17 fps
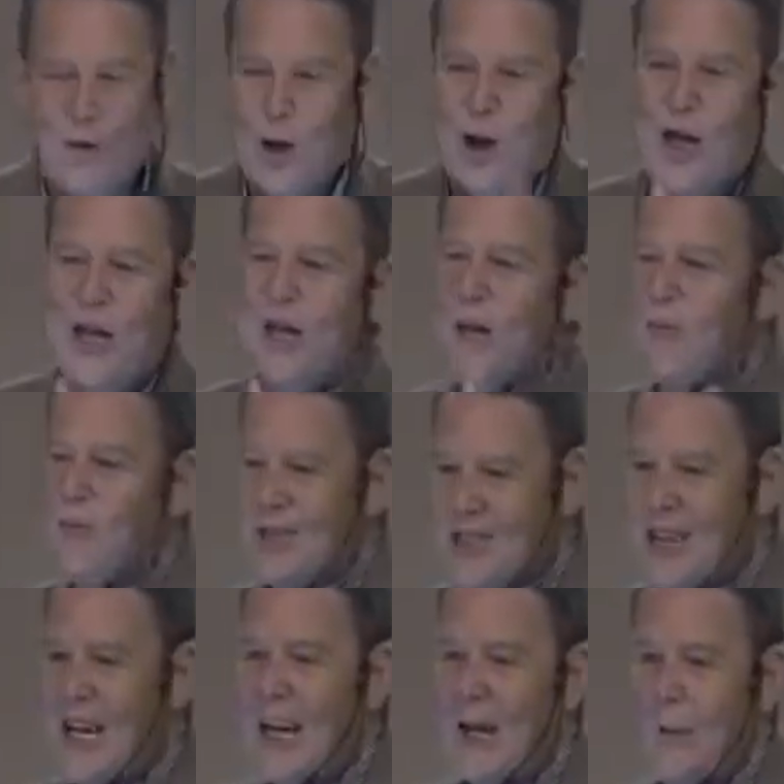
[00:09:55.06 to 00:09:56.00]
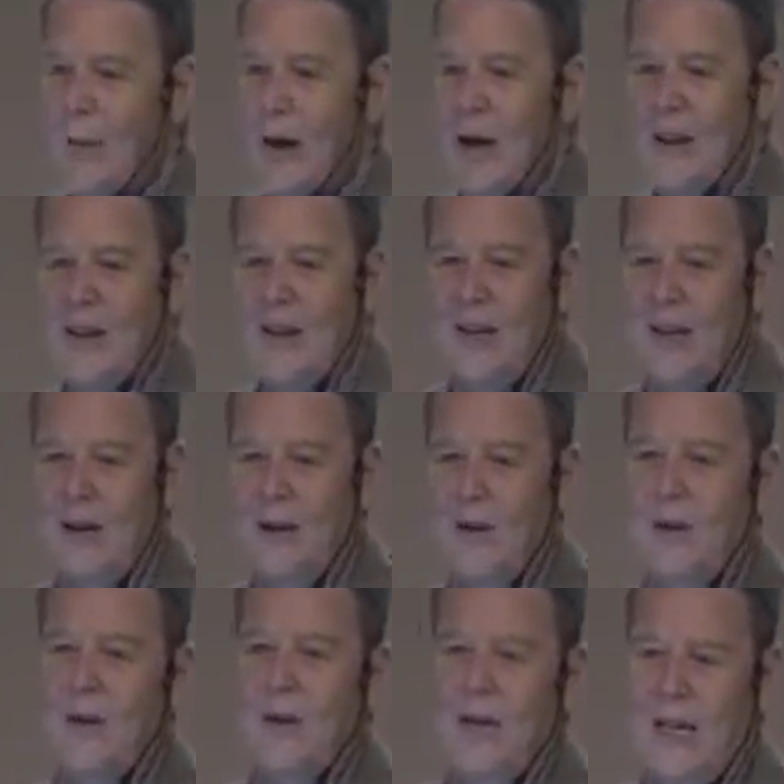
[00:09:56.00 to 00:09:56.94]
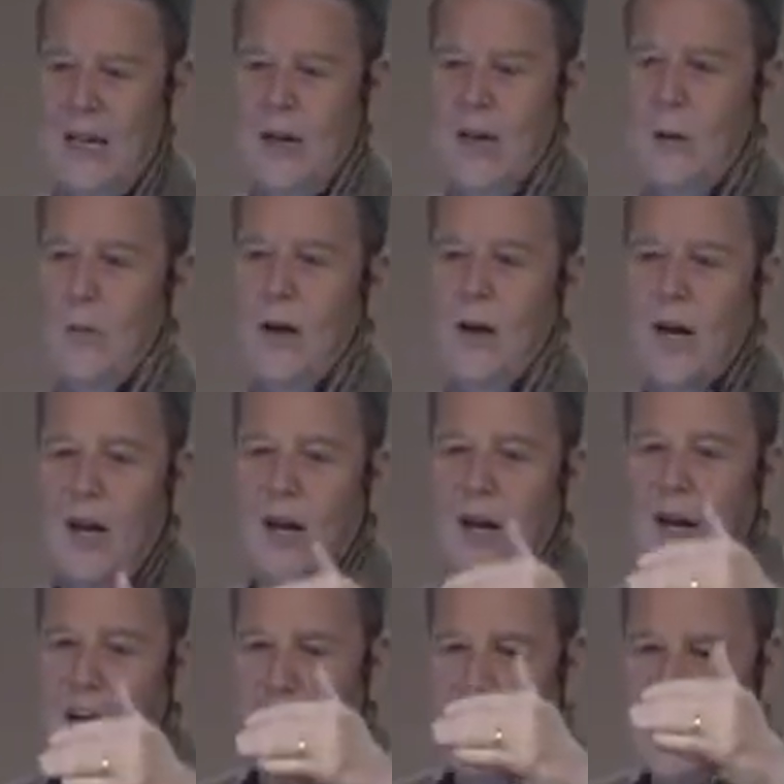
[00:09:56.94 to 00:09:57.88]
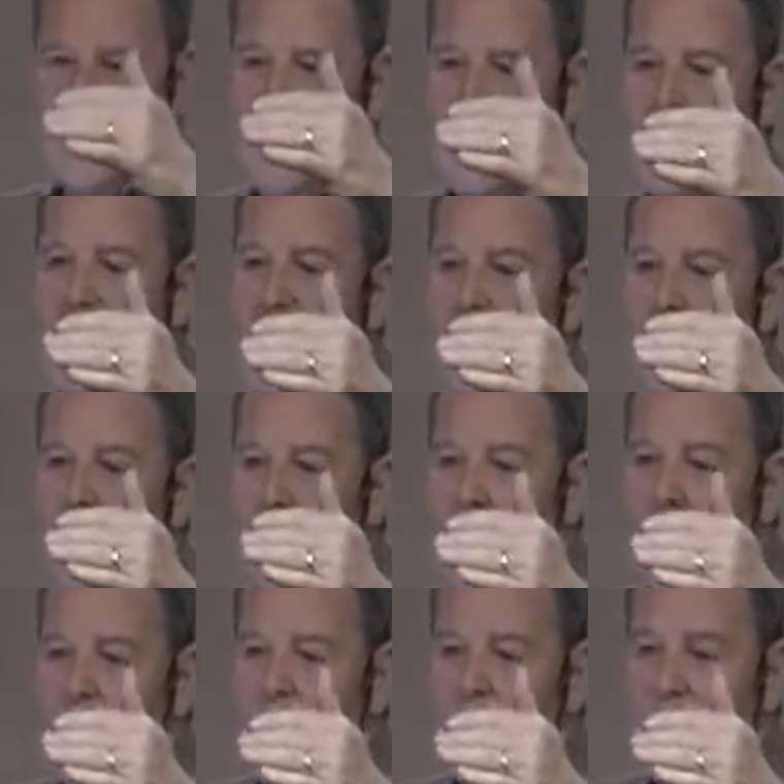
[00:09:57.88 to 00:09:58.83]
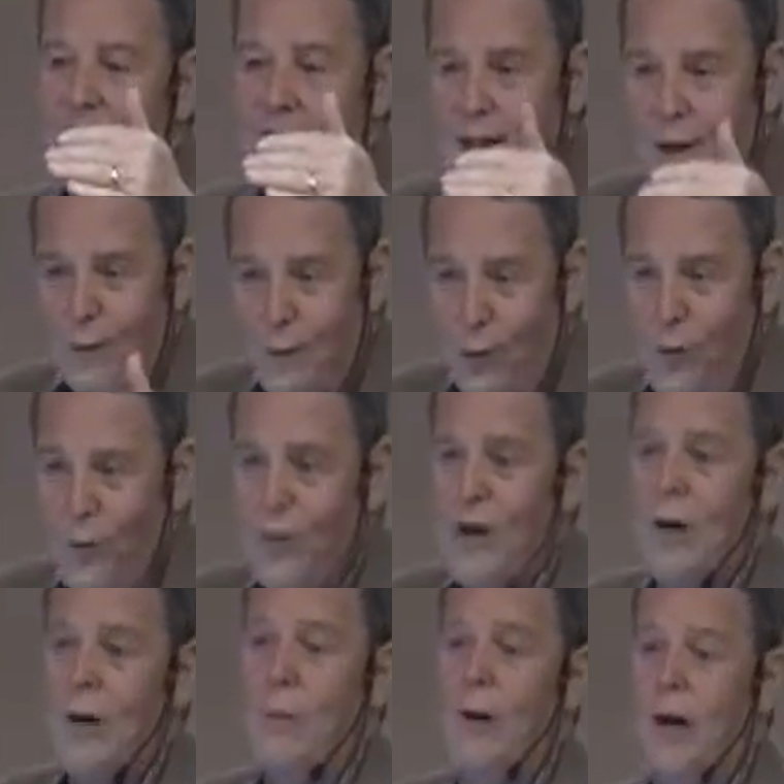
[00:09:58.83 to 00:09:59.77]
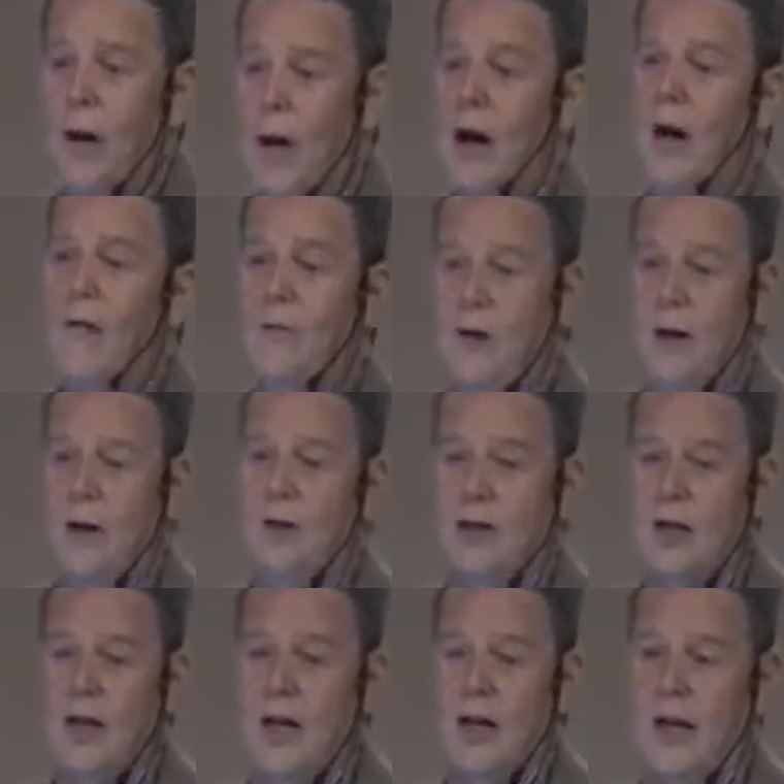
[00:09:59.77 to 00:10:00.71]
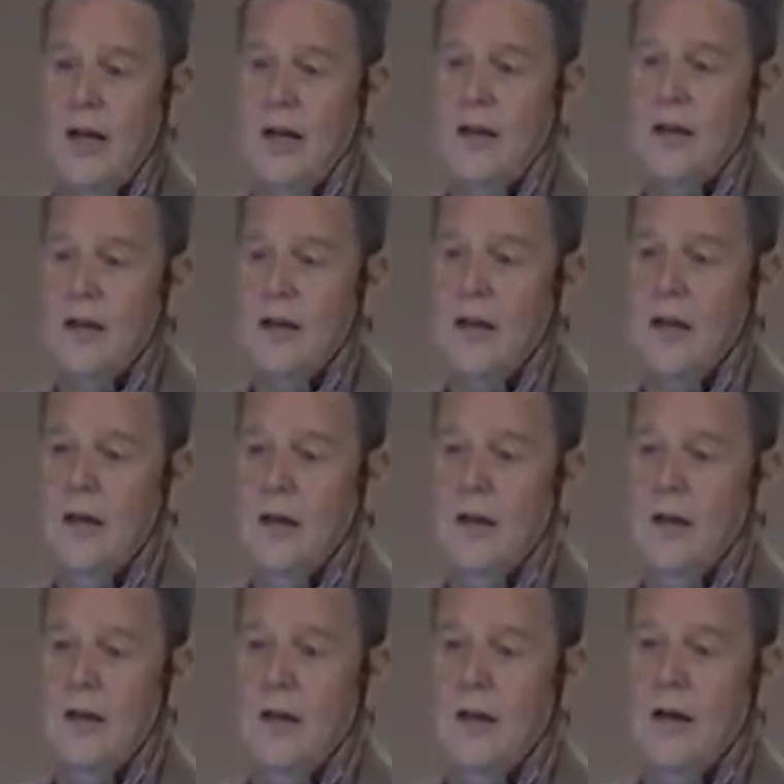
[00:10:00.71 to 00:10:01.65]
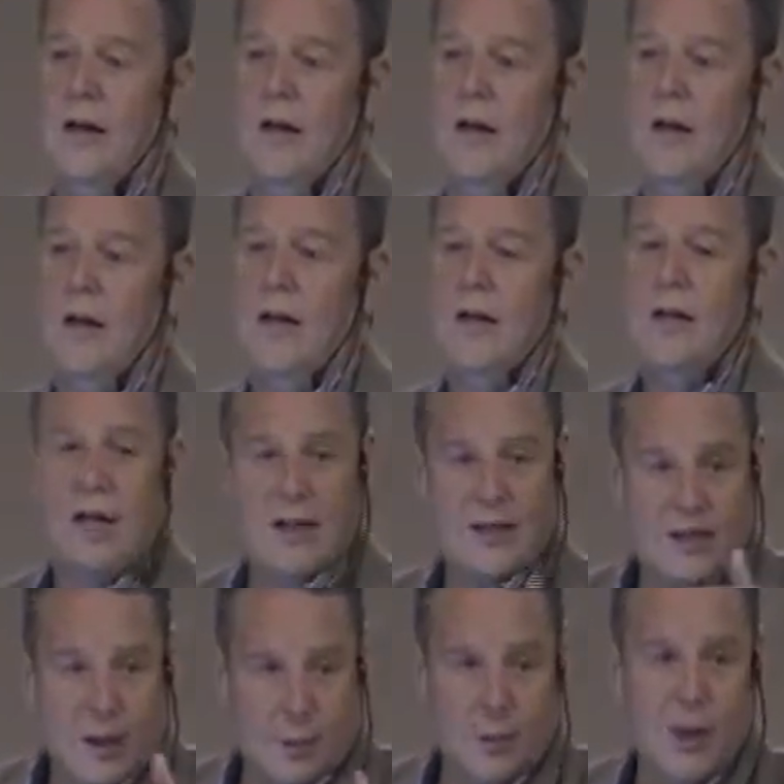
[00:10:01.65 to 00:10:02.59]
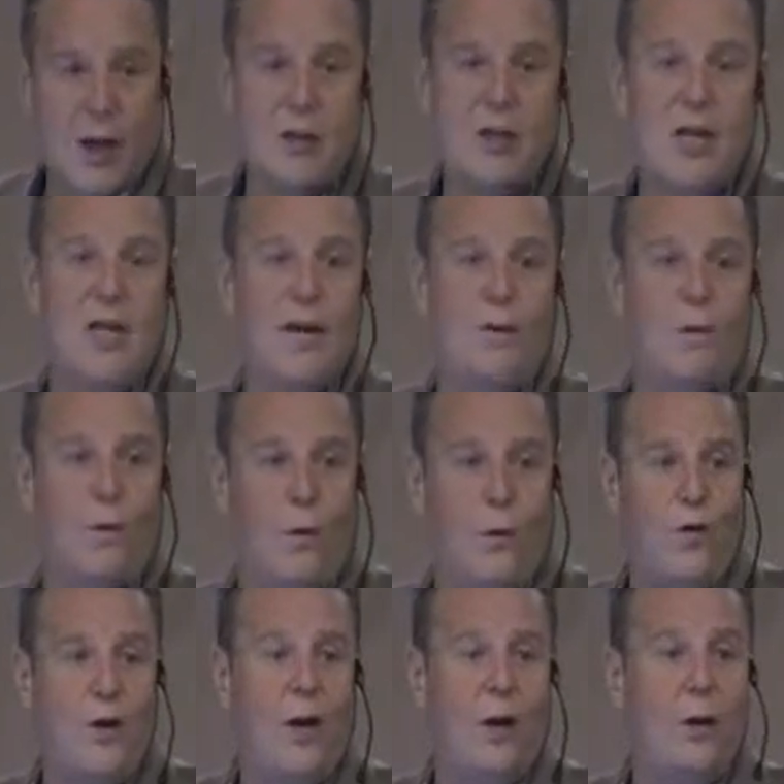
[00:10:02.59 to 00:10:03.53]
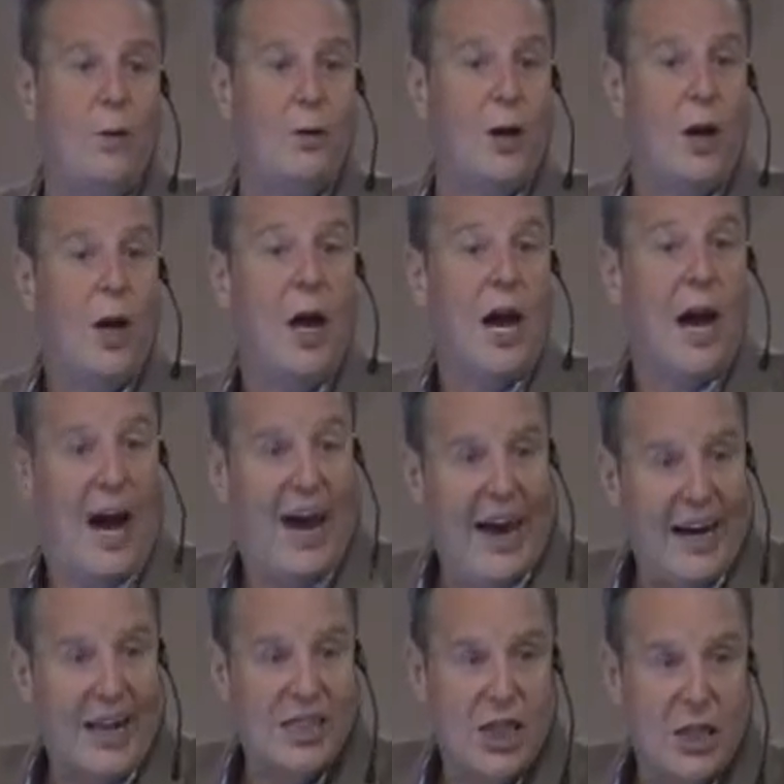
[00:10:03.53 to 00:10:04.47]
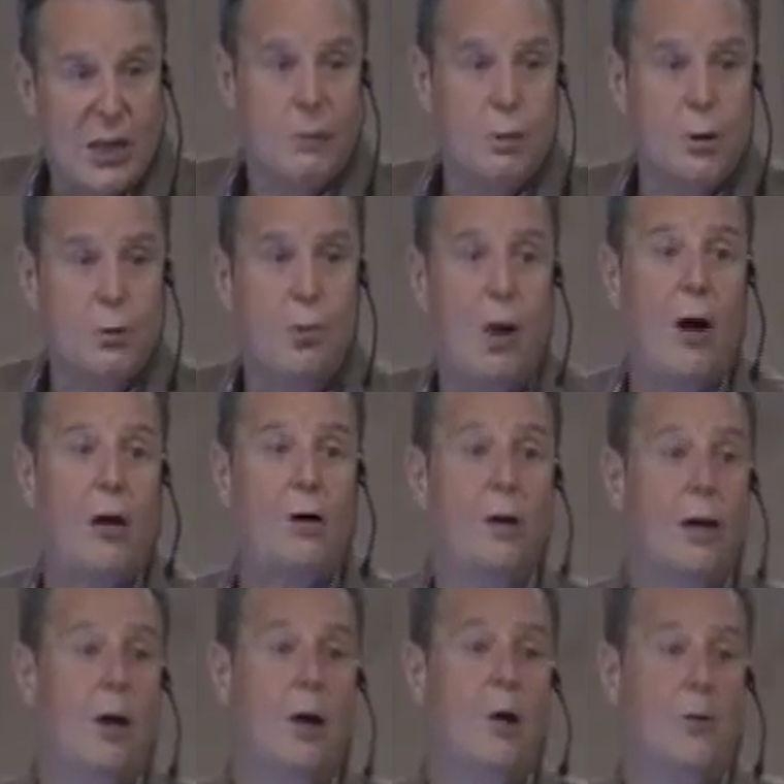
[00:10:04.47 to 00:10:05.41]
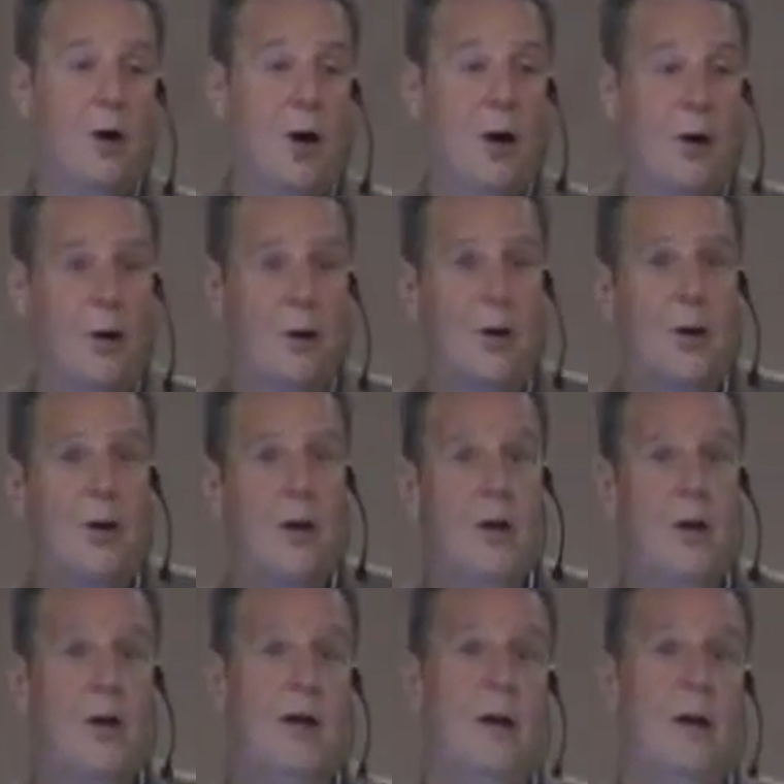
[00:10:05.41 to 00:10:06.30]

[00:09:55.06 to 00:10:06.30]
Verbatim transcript: Everything that was said about them, him, he is the fulfillment of those things. Now, some of those fulfilled as he was walking on earth.